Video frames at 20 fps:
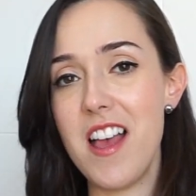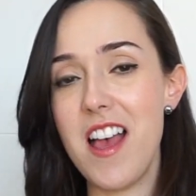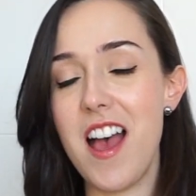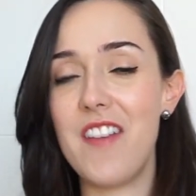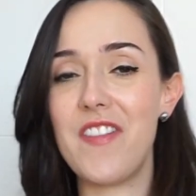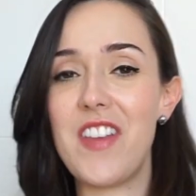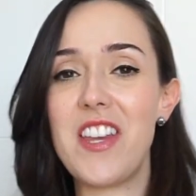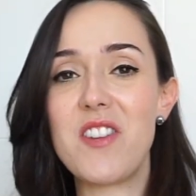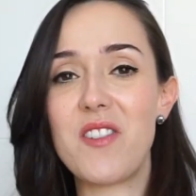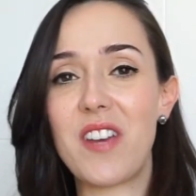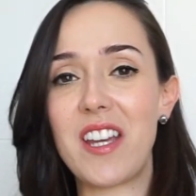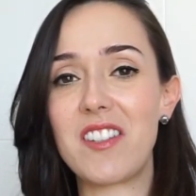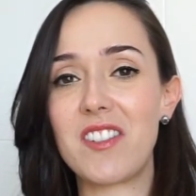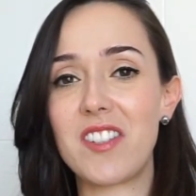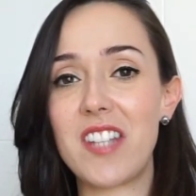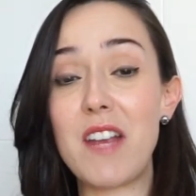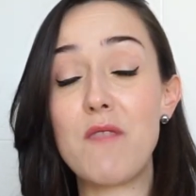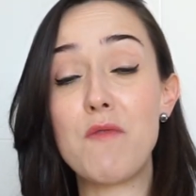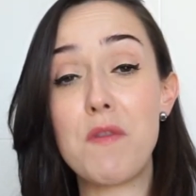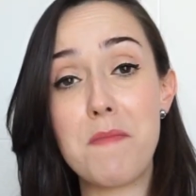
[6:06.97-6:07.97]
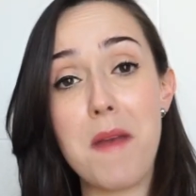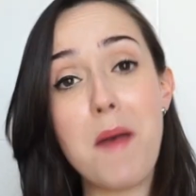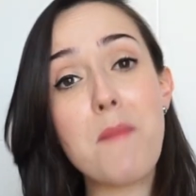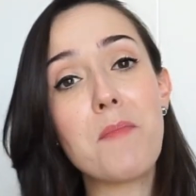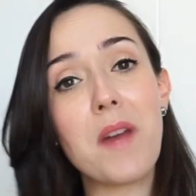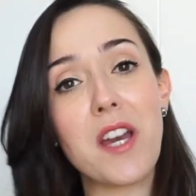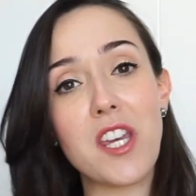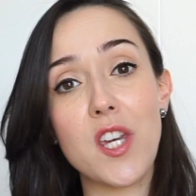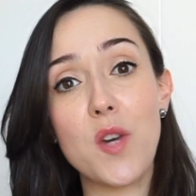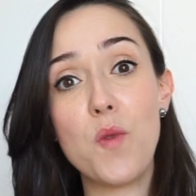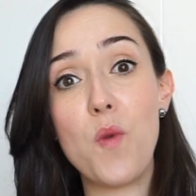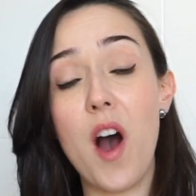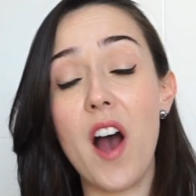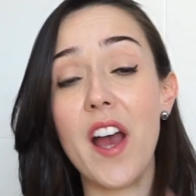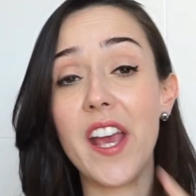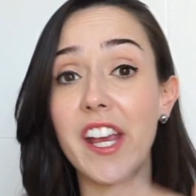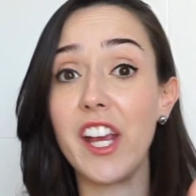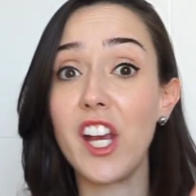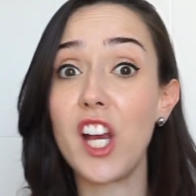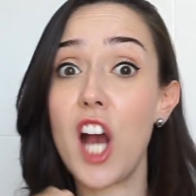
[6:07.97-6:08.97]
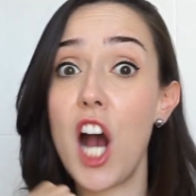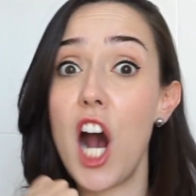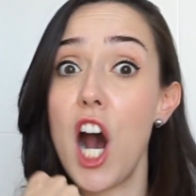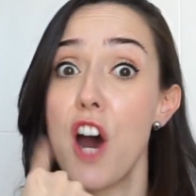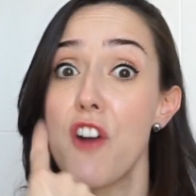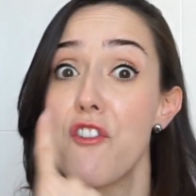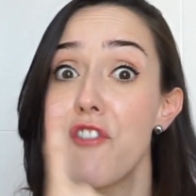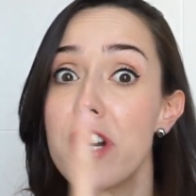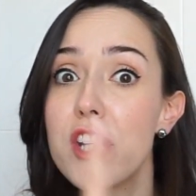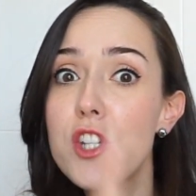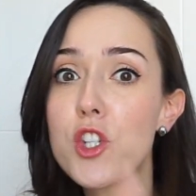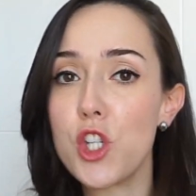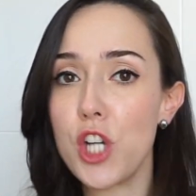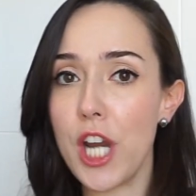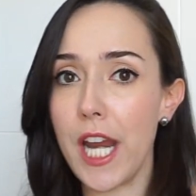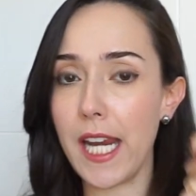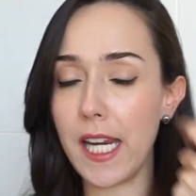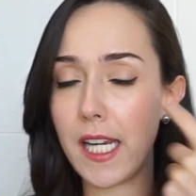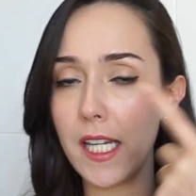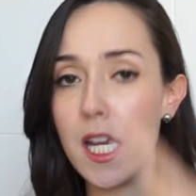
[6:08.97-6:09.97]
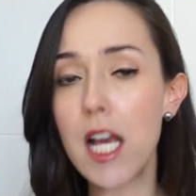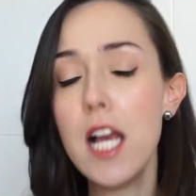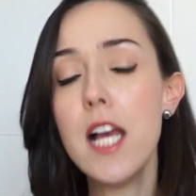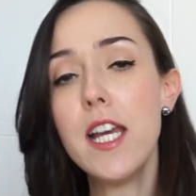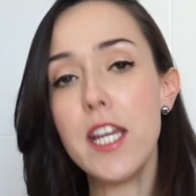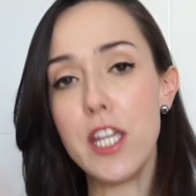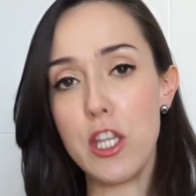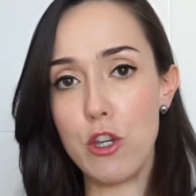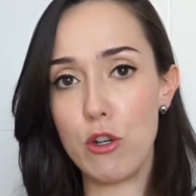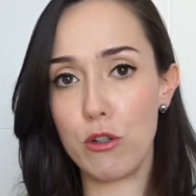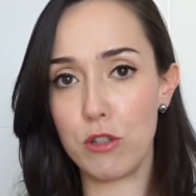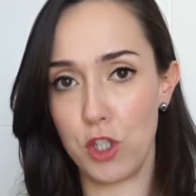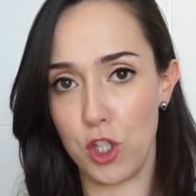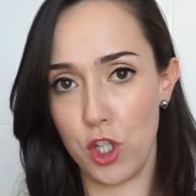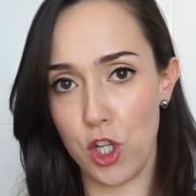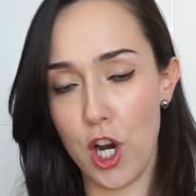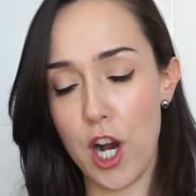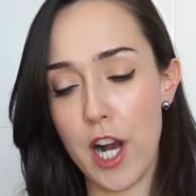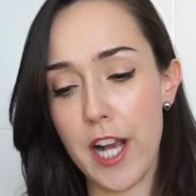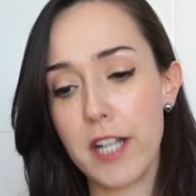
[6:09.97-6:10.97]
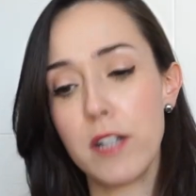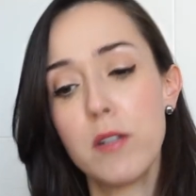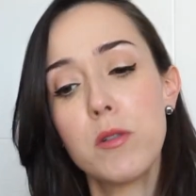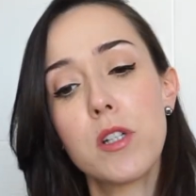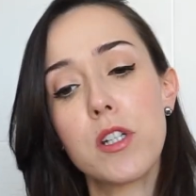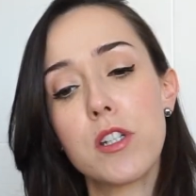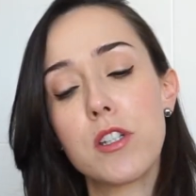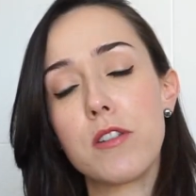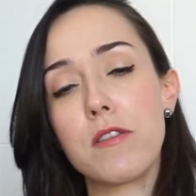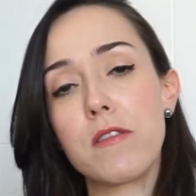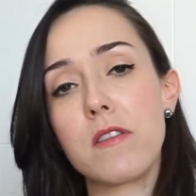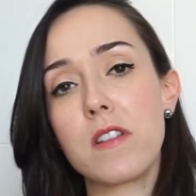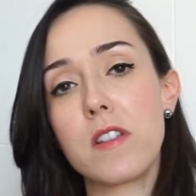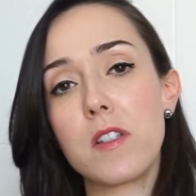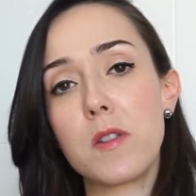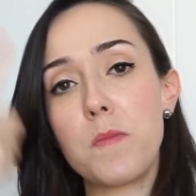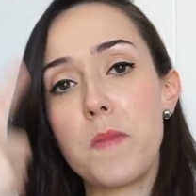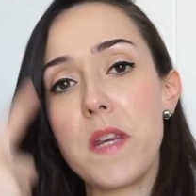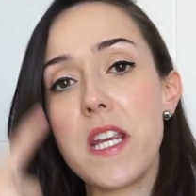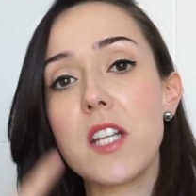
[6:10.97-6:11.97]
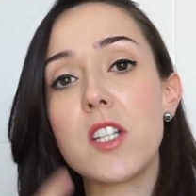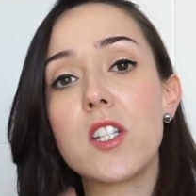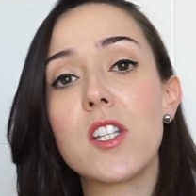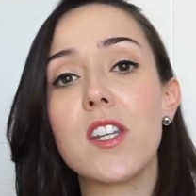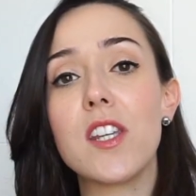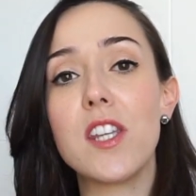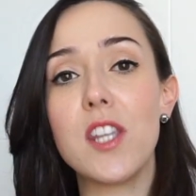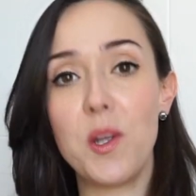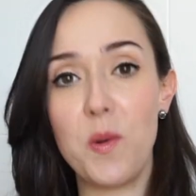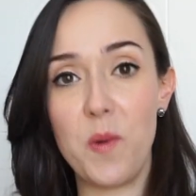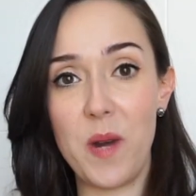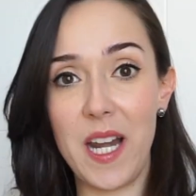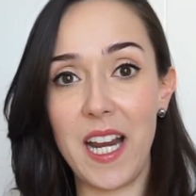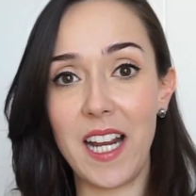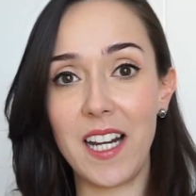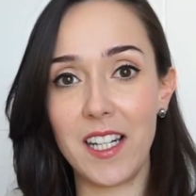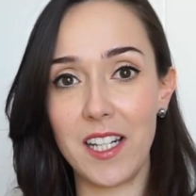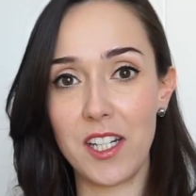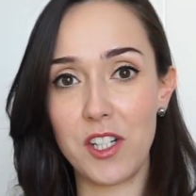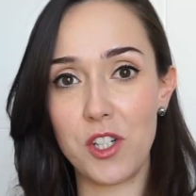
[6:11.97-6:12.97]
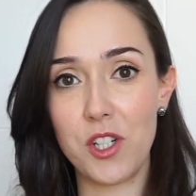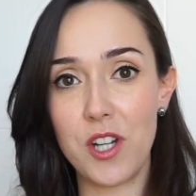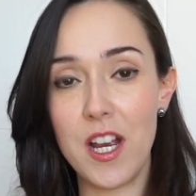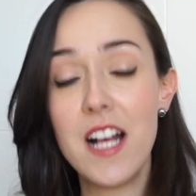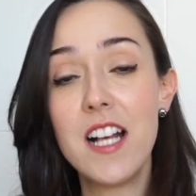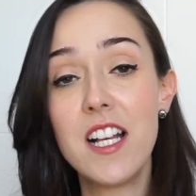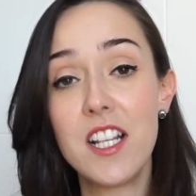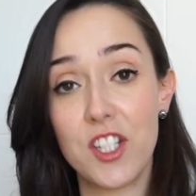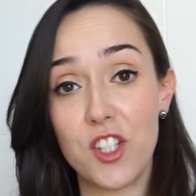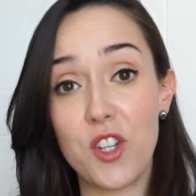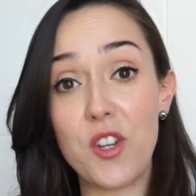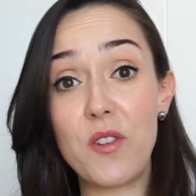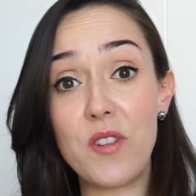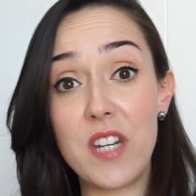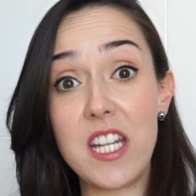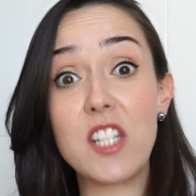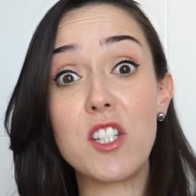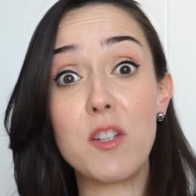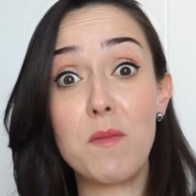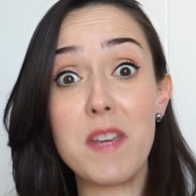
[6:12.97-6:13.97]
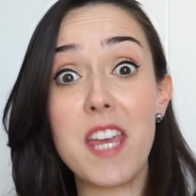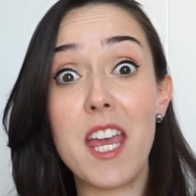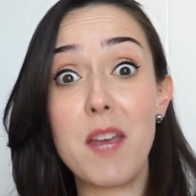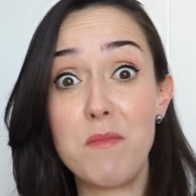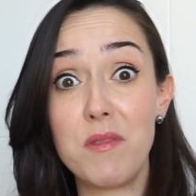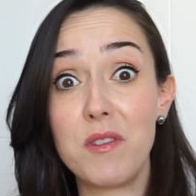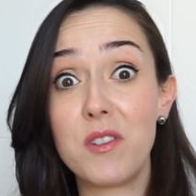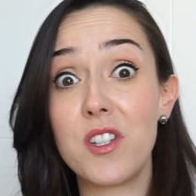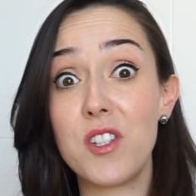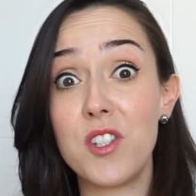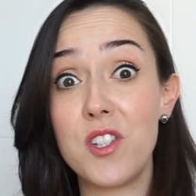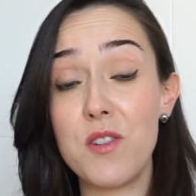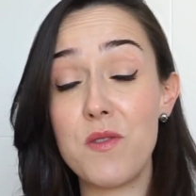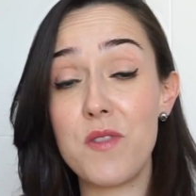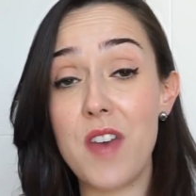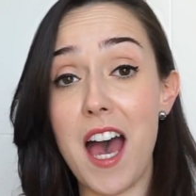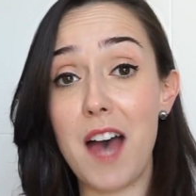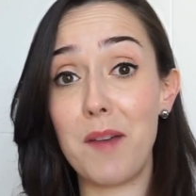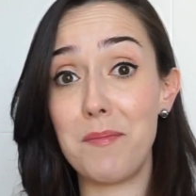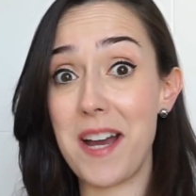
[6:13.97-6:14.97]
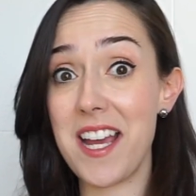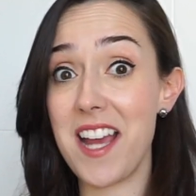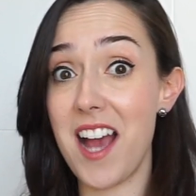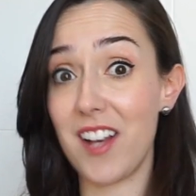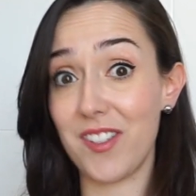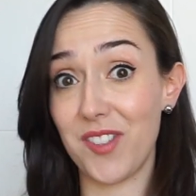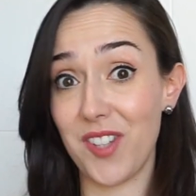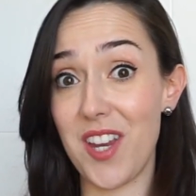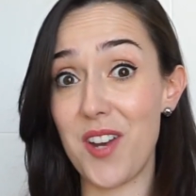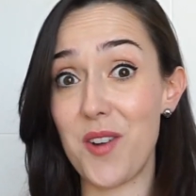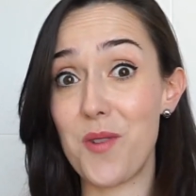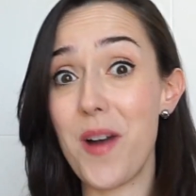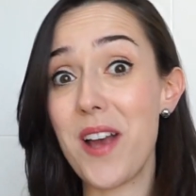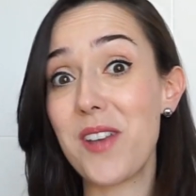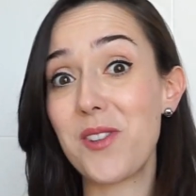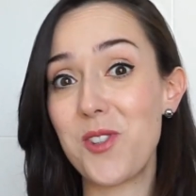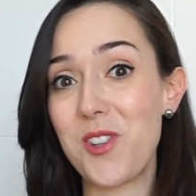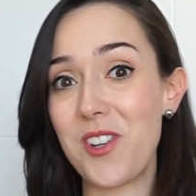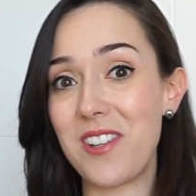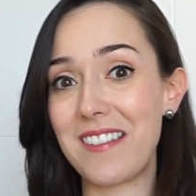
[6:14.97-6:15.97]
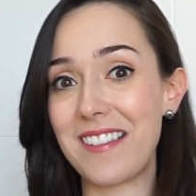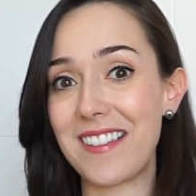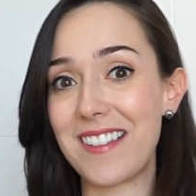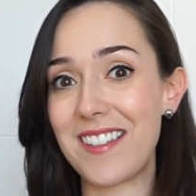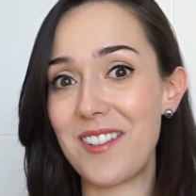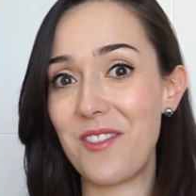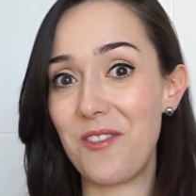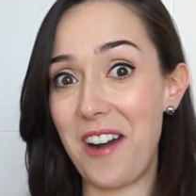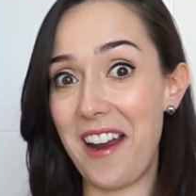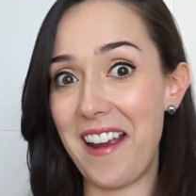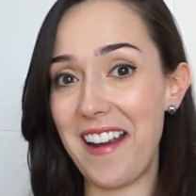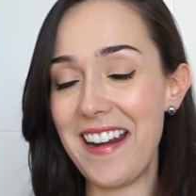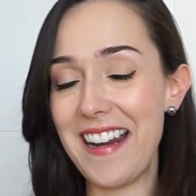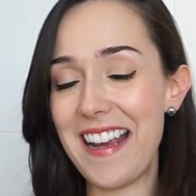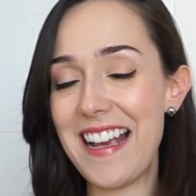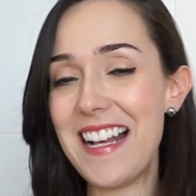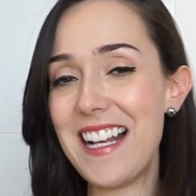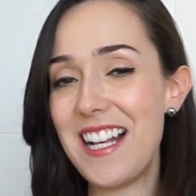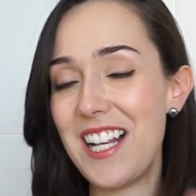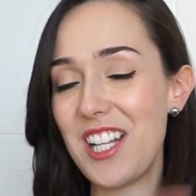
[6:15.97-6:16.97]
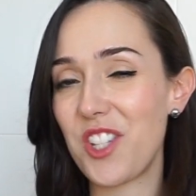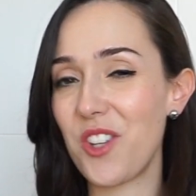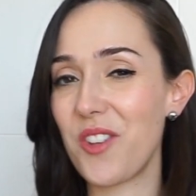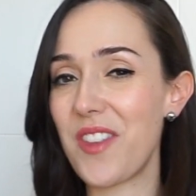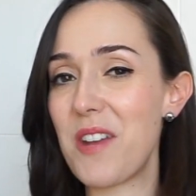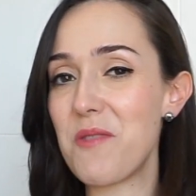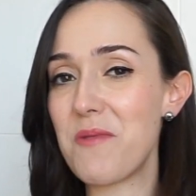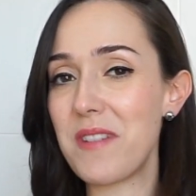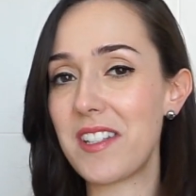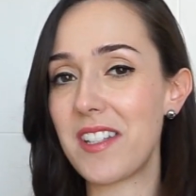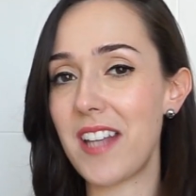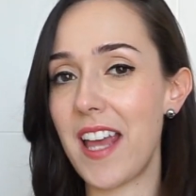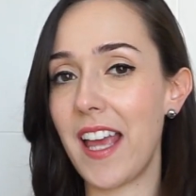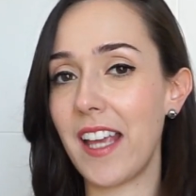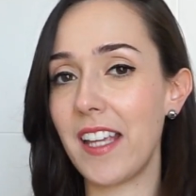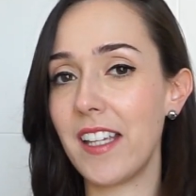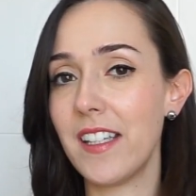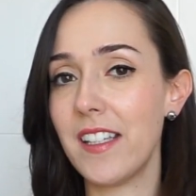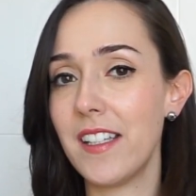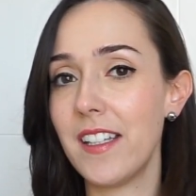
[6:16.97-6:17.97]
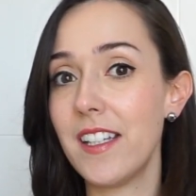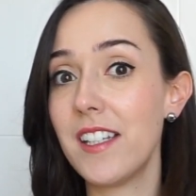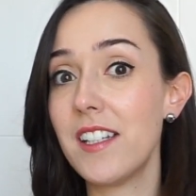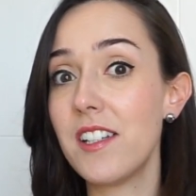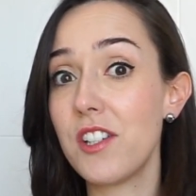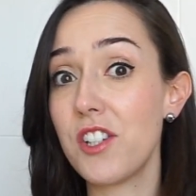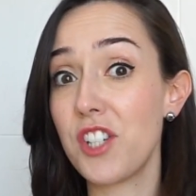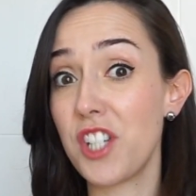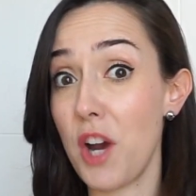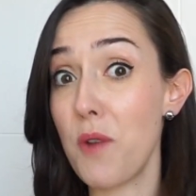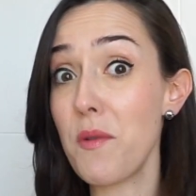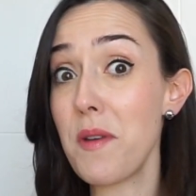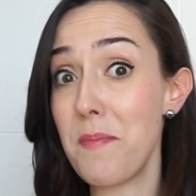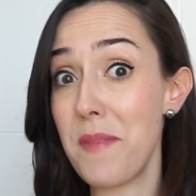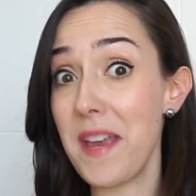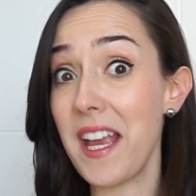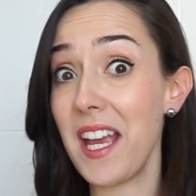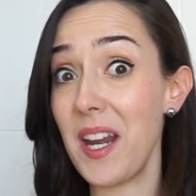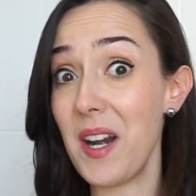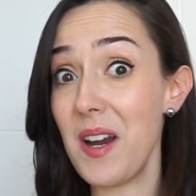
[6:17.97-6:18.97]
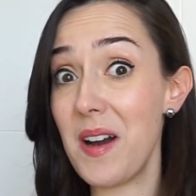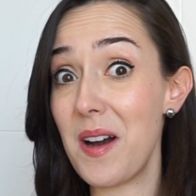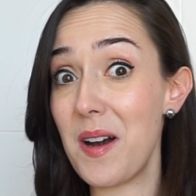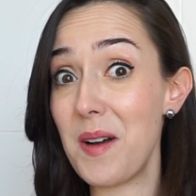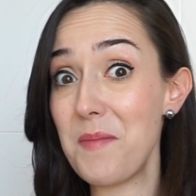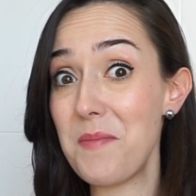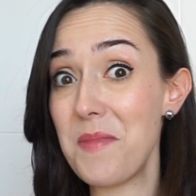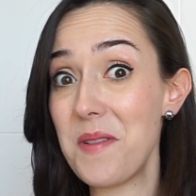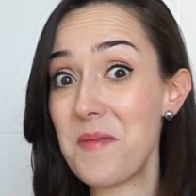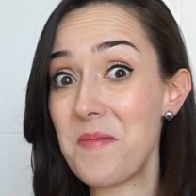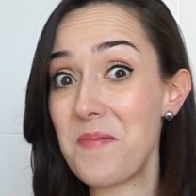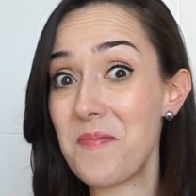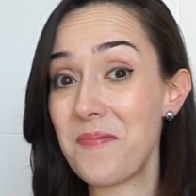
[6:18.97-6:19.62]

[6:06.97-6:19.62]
And then you can say, remember, you are encouraging your child to speak to you in English. So you need to be able to do that by asking questions, right? So then we say, shall we pick it up?